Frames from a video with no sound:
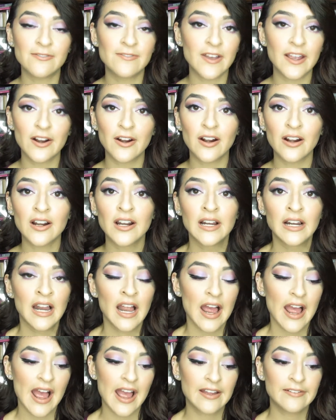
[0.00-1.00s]
fair,
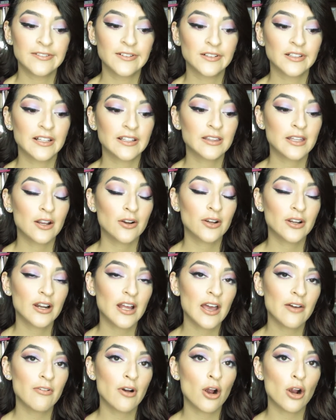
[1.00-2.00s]
I feel like they're gonna
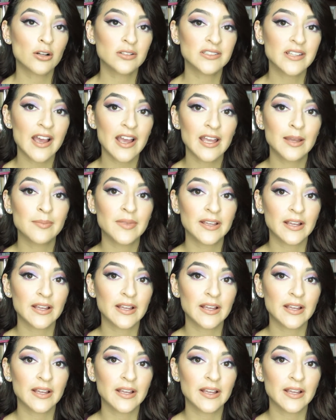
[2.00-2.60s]
have a hard time.